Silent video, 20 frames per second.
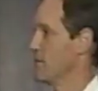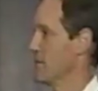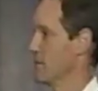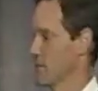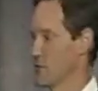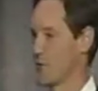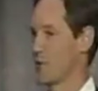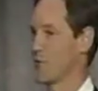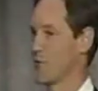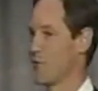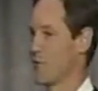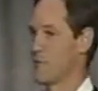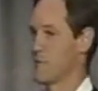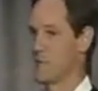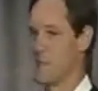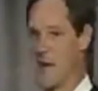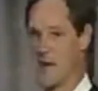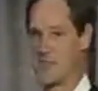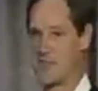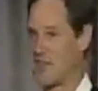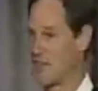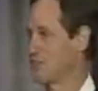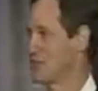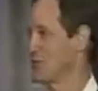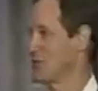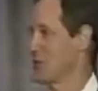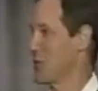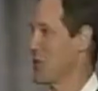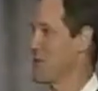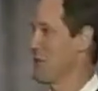Took it from my chance
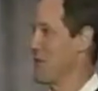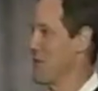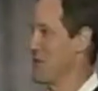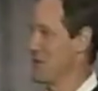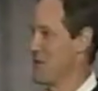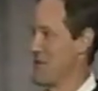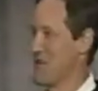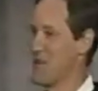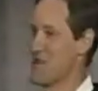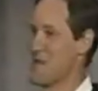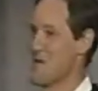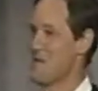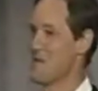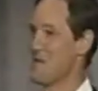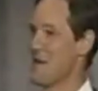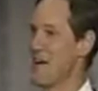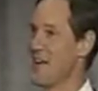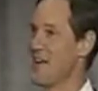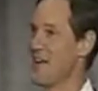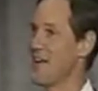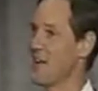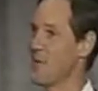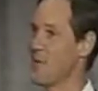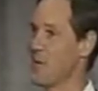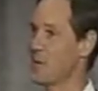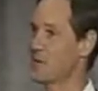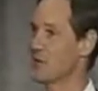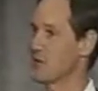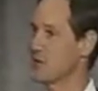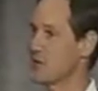to show it. But
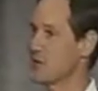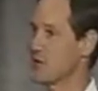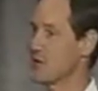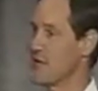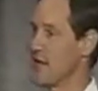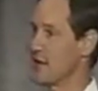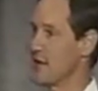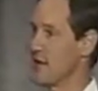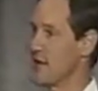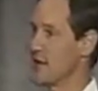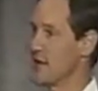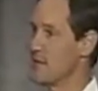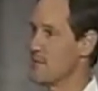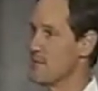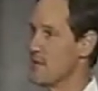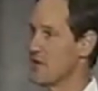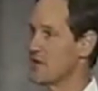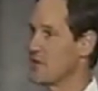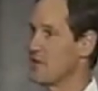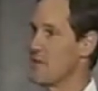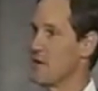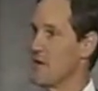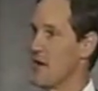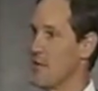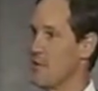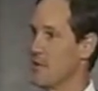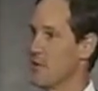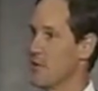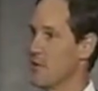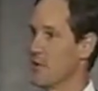what was interesting about that, it must have been
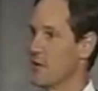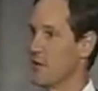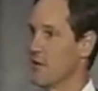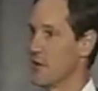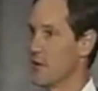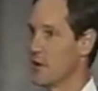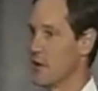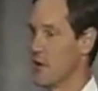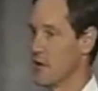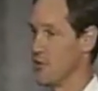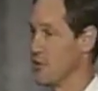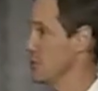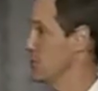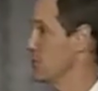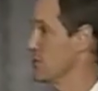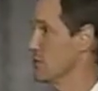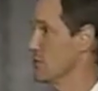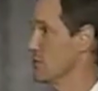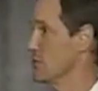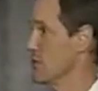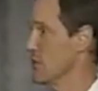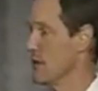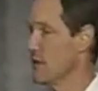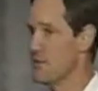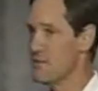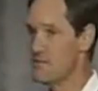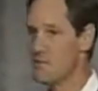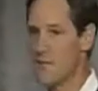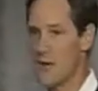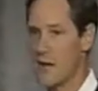uploaded on YouTube
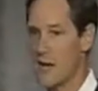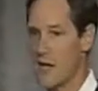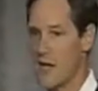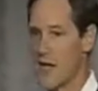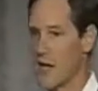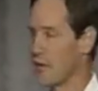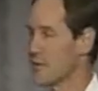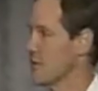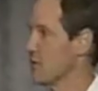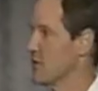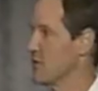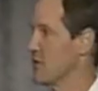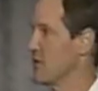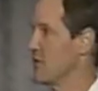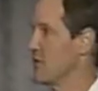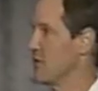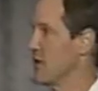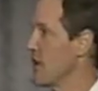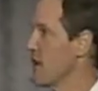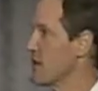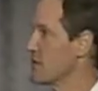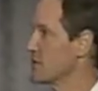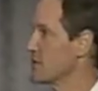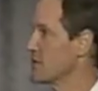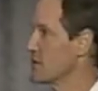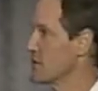150 times.